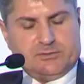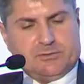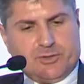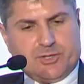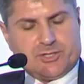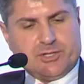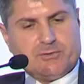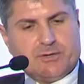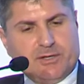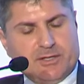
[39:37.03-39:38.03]
Turkish
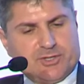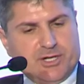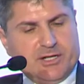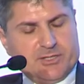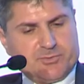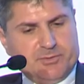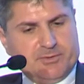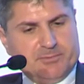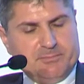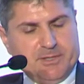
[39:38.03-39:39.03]
lira and Chinese
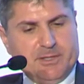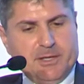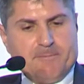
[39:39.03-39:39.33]
renminbi,